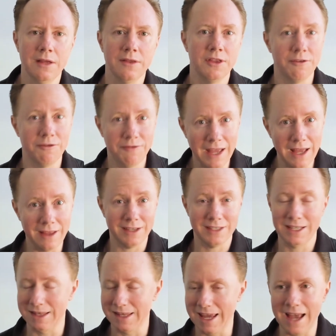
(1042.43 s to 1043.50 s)

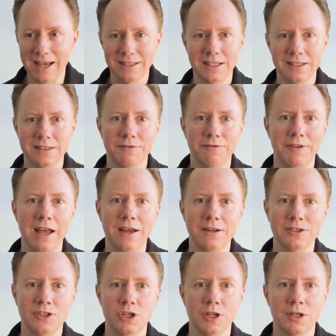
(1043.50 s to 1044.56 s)
The access to
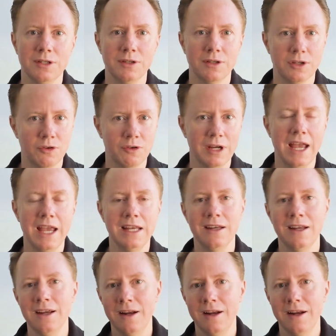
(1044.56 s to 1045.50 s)
founders you can create,